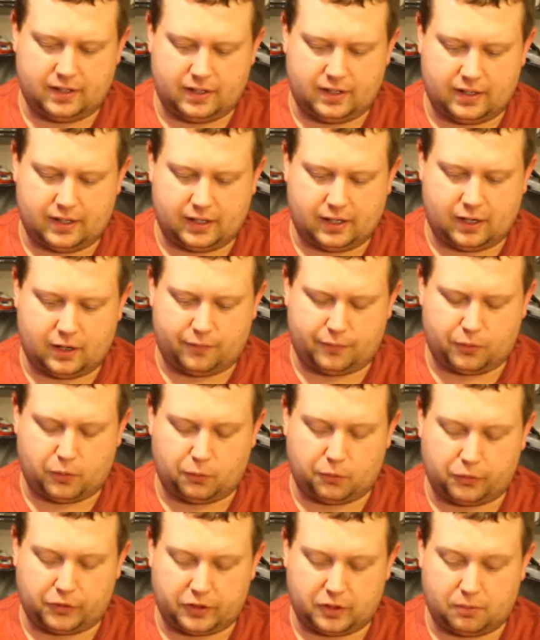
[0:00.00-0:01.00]
and I got it for
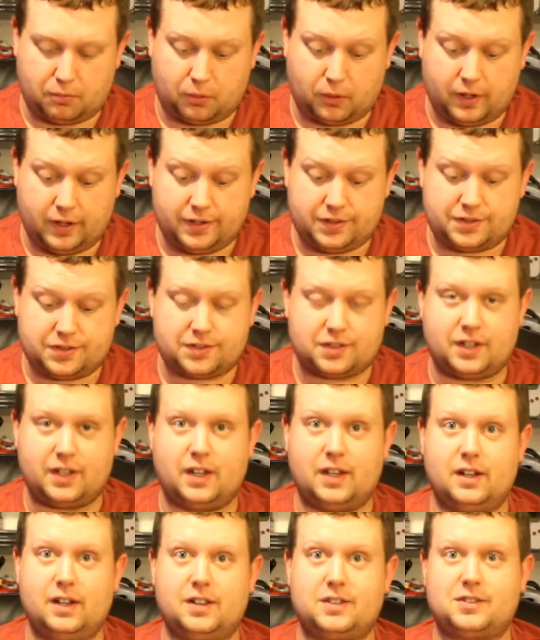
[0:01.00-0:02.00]
a really good price,
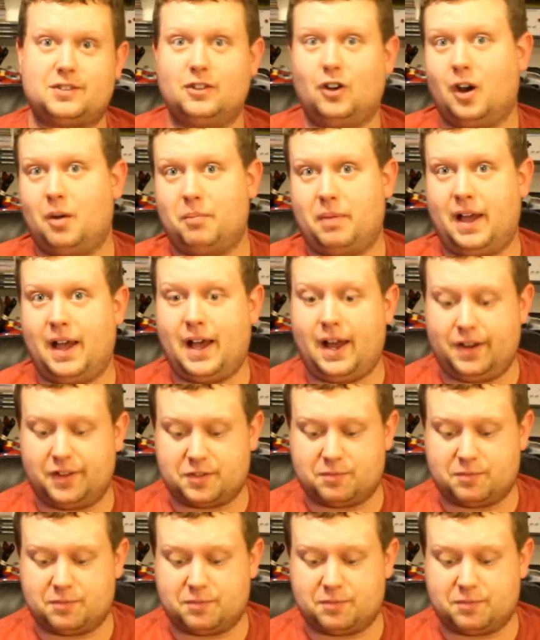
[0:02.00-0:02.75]
and it's not bad.